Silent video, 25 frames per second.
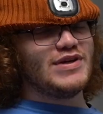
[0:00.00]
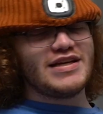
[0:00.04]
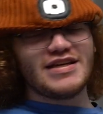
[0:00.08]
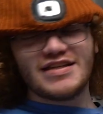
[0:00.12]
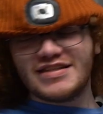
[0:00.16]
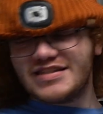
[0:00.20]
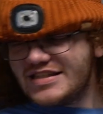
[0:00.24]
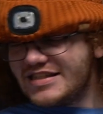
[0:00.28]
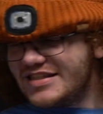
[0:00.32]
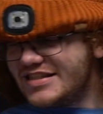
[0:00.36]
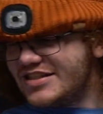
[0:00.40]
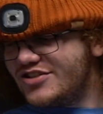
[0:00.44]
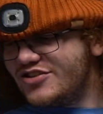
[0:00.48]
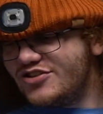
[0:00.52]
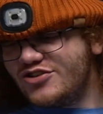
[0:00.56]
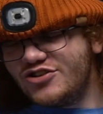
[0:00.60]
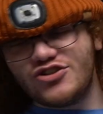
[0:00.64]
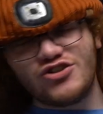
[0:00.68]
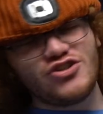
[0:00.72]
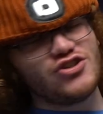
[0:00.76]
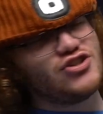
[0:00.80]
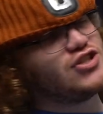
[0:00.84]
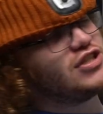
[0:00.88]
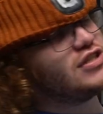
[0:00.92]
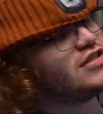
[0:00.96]
Because it's
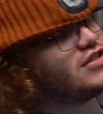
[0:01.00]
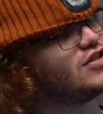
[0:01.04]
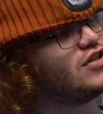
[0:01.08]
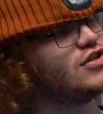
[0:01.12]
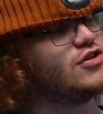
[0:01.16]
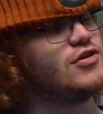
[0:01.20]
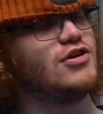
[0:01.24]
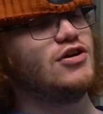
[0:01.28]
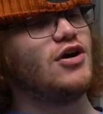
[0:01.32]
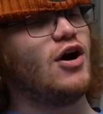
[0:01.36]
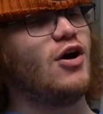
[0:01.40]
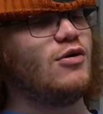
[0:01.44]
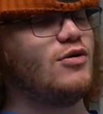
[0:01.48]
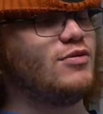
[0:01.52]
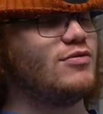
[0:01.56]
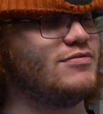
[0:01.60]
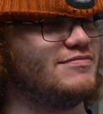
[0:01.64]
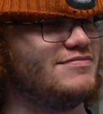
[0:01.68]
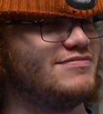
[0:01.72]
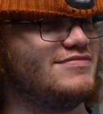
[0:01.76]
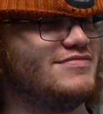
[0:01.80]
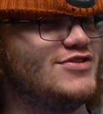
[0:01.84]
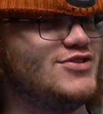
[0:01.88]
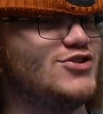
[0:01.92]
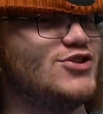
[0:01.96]
just shit's go
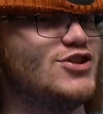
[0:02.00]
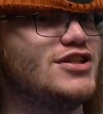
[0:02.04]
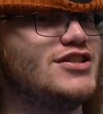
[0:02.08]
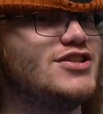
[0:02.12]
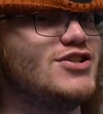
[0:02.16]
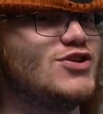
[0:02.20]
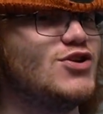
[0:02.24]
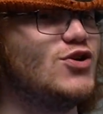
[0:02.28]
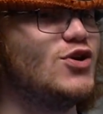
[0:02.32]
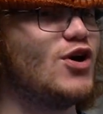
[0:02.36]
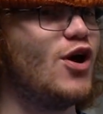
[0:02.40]
shit's